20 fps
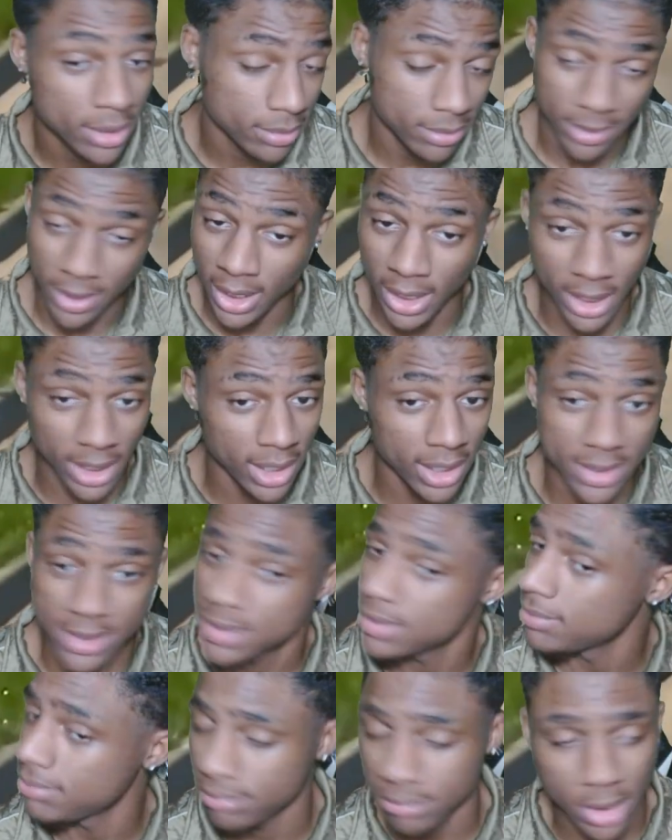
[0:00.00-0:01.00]

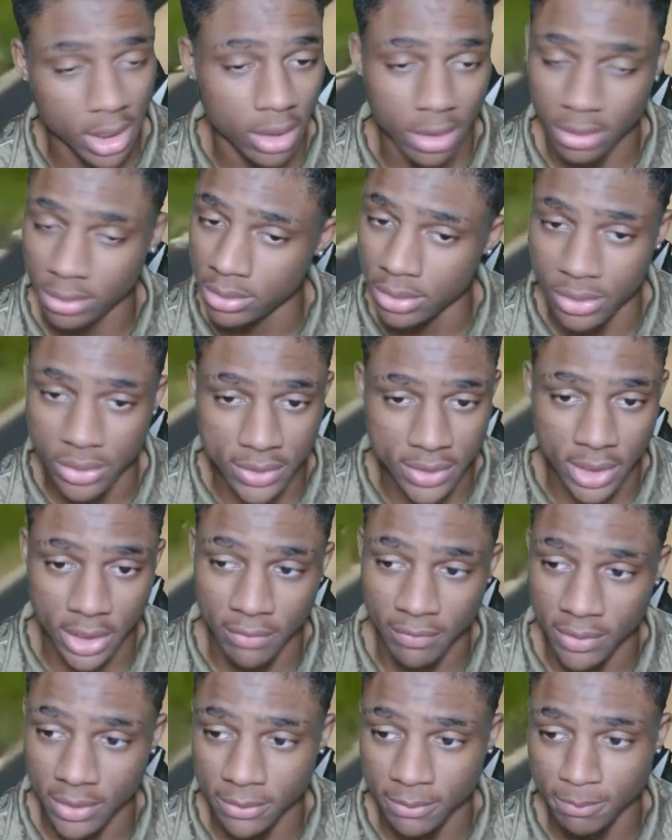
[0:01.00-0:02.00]
Idiots, no, you
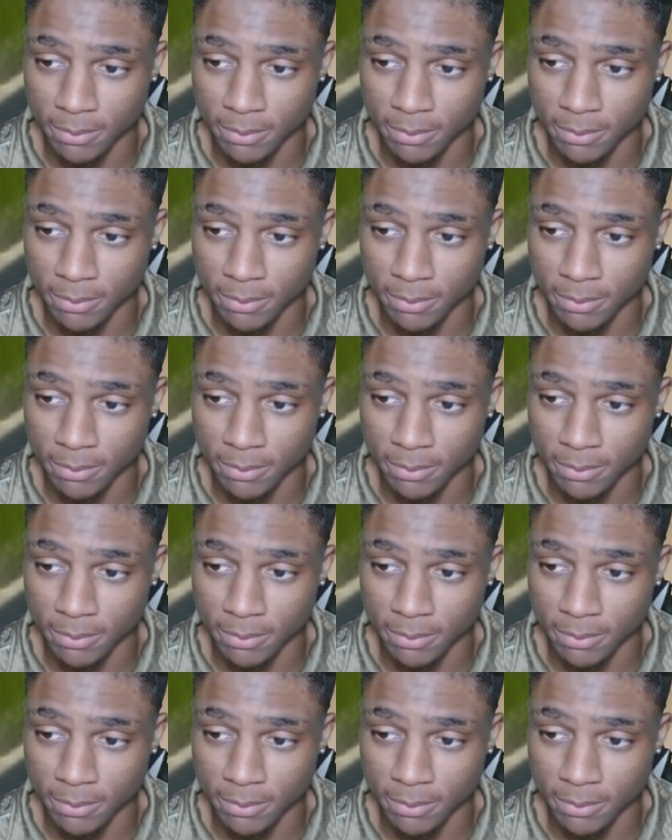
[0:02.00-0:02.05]
deserve it.